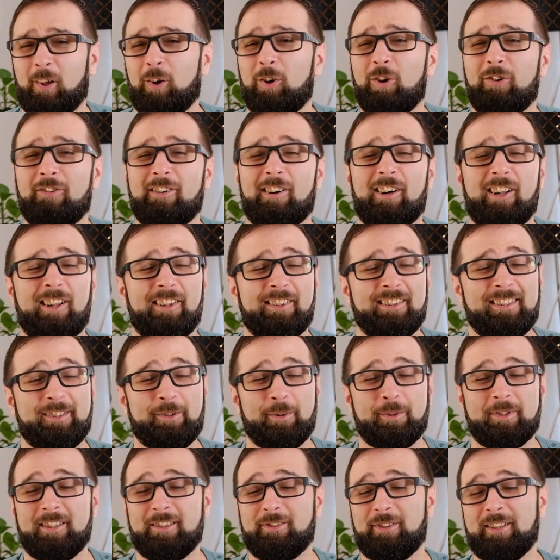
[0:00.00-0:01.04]
Overall, this
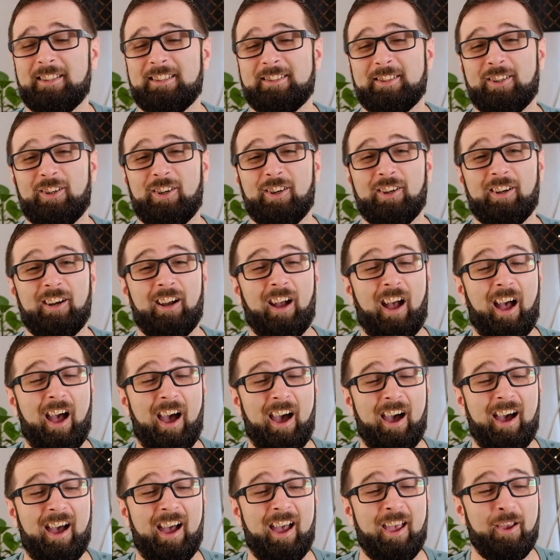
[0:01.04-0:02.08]
was a great song.
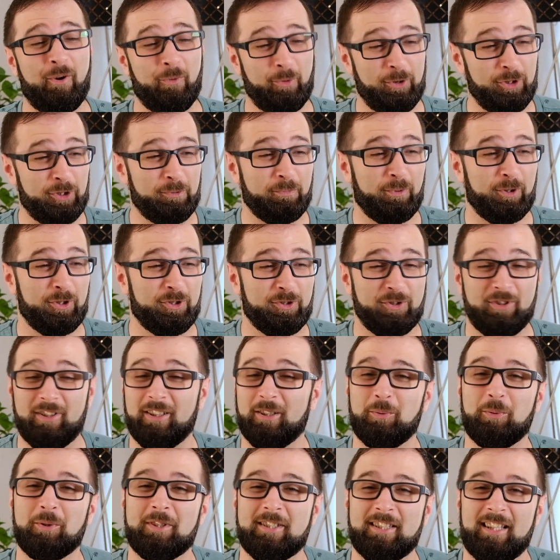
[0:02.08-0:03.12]
I wish
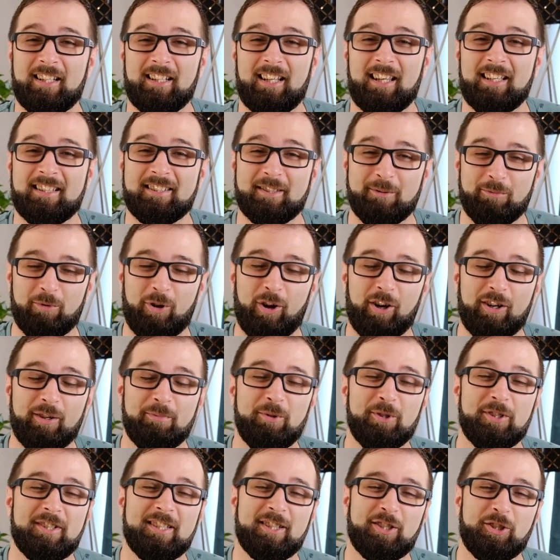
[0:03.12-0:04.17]
Portugal would send like some rock
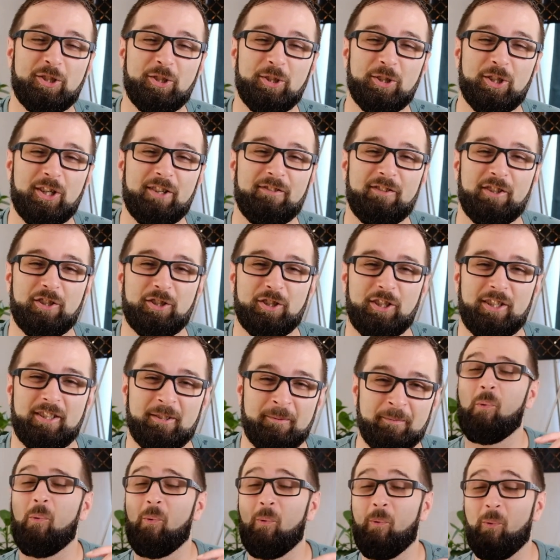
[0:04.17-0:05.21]
music to Eurovision.
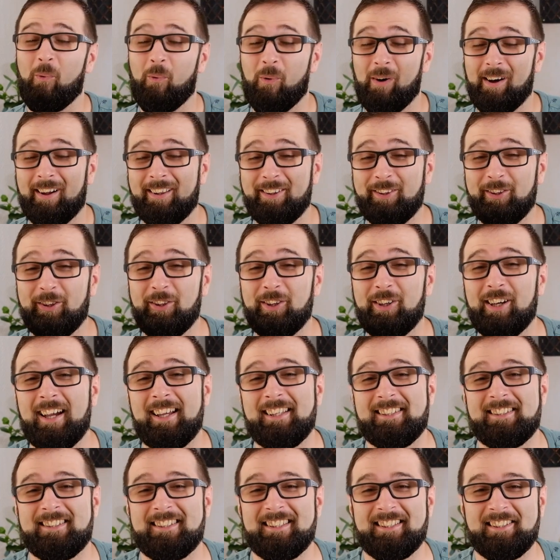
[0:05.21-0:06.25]
What do you
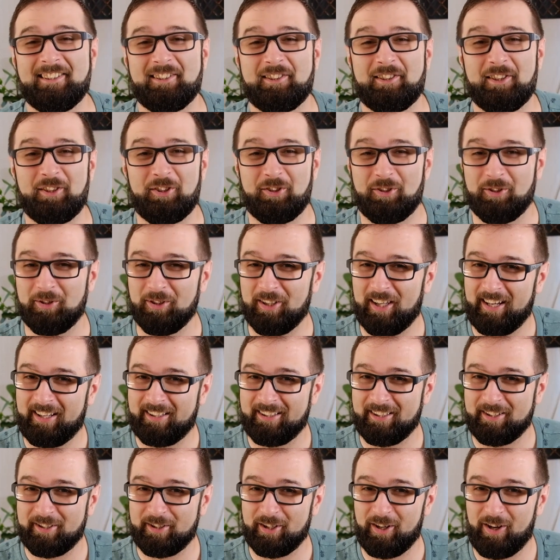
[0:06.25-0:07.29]
guys think? Did you like
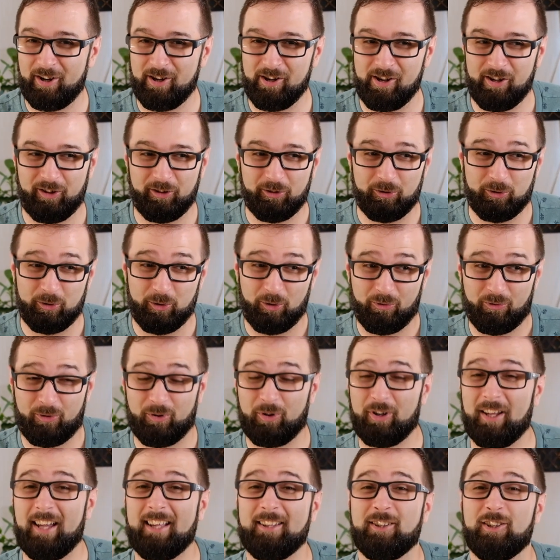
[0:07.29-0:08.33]
this song? Don't
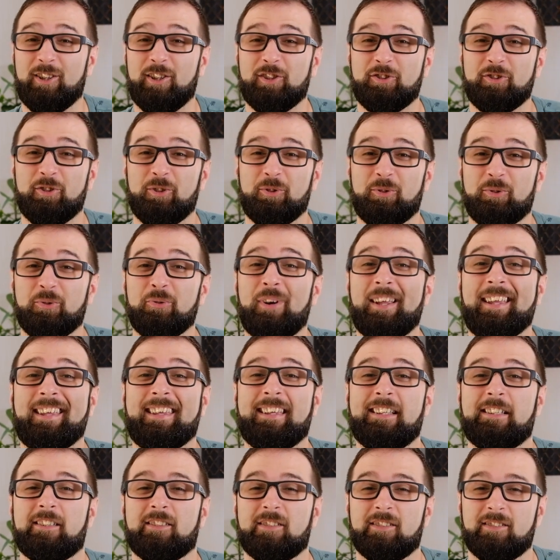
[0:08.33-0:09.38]
forget also to rank
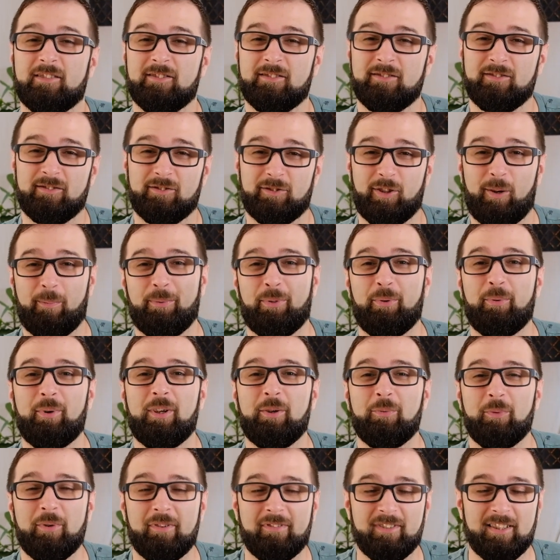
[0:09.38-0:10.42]
it. Top
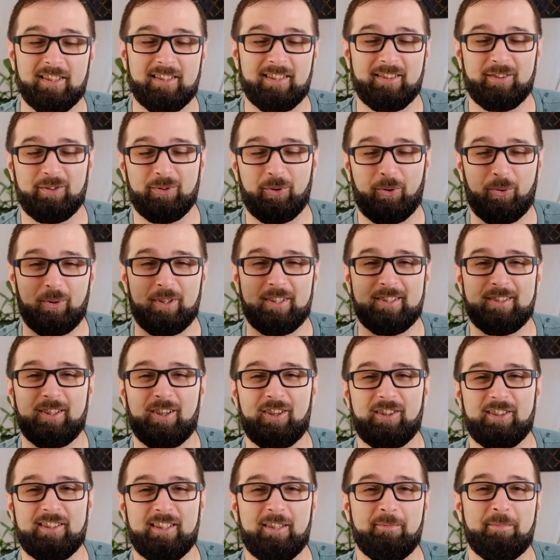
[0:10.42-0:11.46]
three. We've listened to three
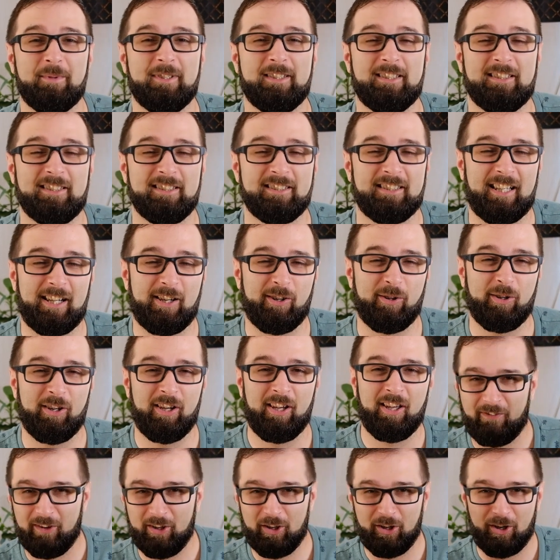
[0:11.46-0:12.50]
songs up until now.
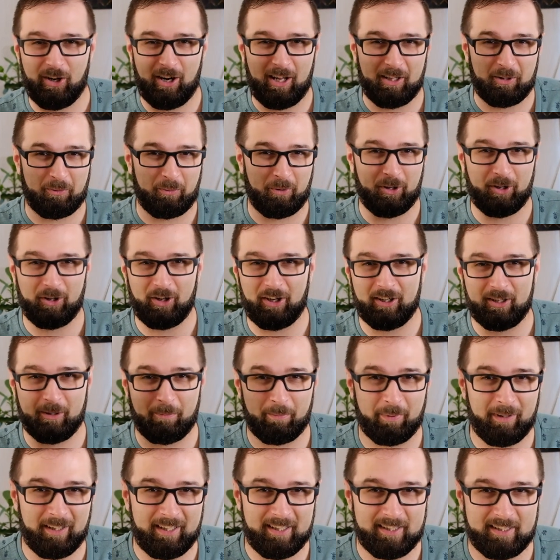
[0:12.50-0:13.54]
Figure out where you're gonna
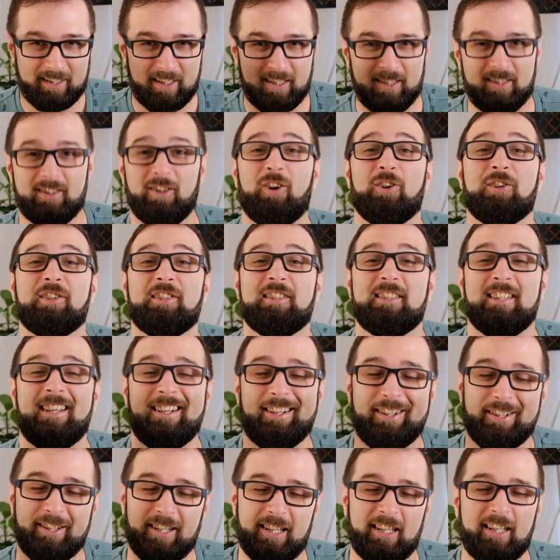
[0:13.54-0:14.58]
place it on
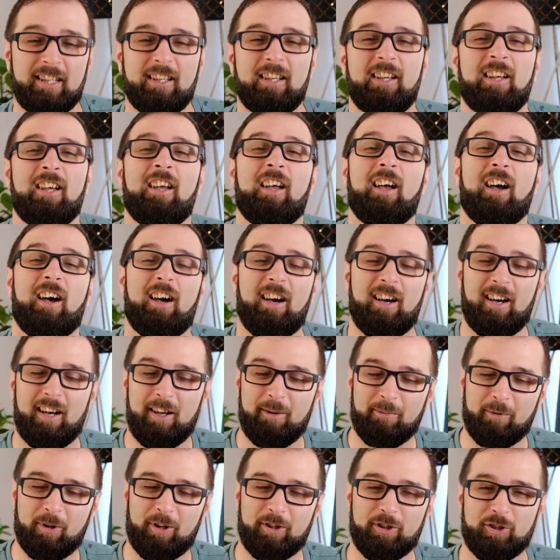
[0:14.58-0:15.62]
Saturday.
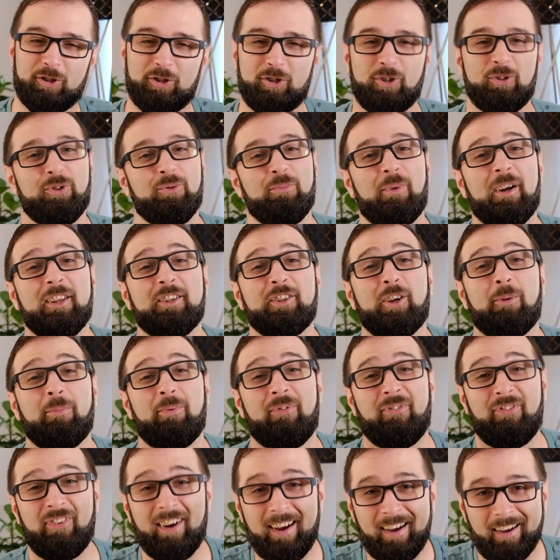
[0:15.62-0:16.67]
I'm gonna show you my top
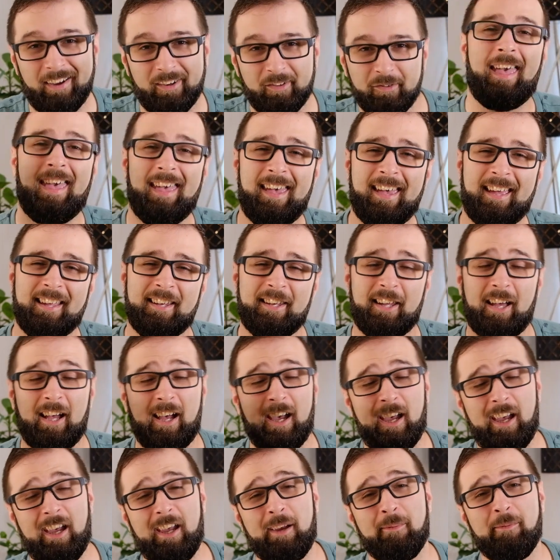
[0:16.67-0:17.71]
five. And
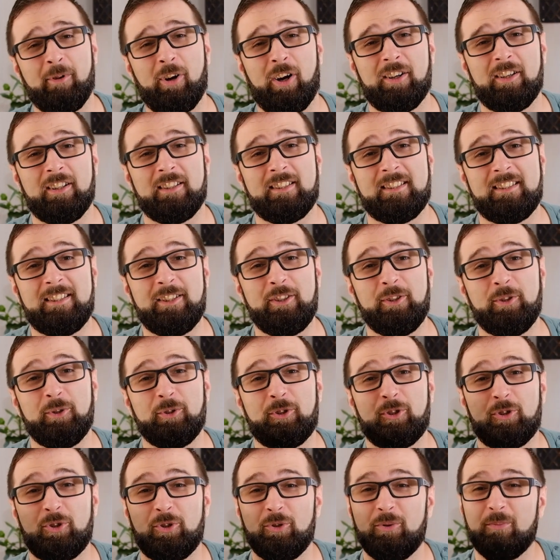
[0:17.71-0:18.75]
I'm gonna see you
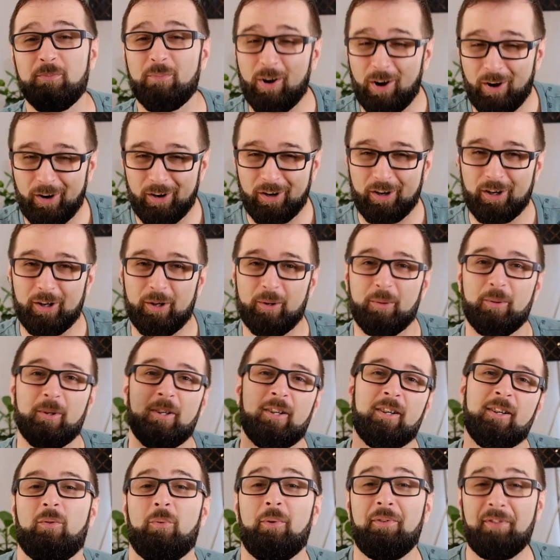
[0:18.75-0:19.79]
tomorrow
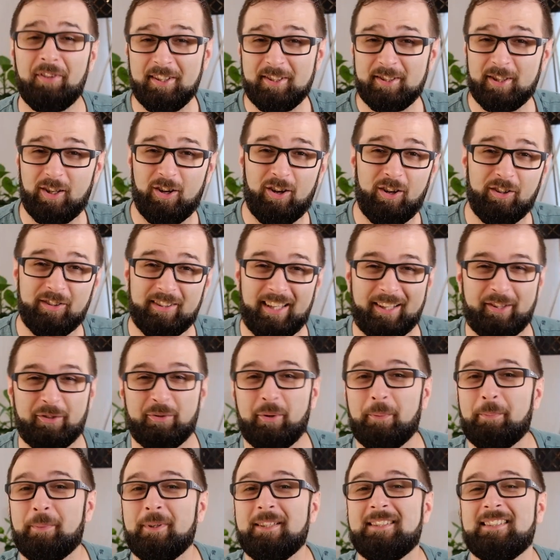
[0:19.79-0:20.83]
with a song that
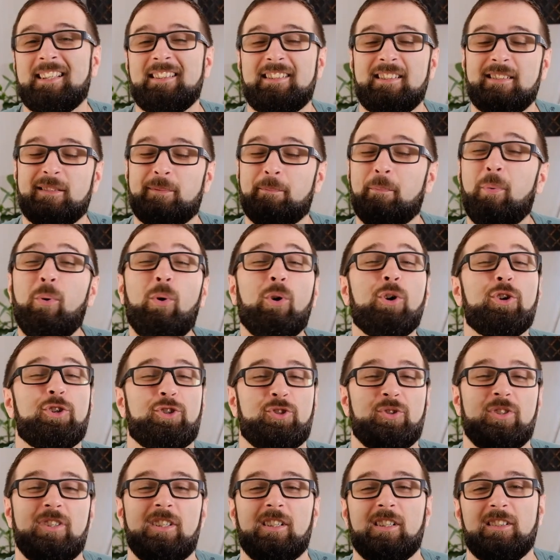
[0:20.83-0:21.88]
represented
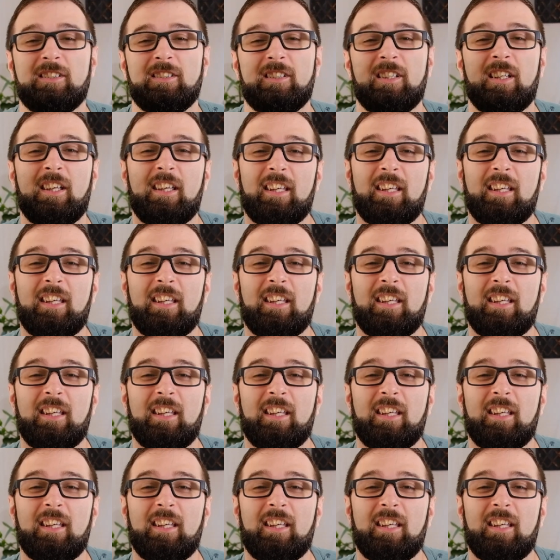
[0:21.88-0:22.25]
Portugal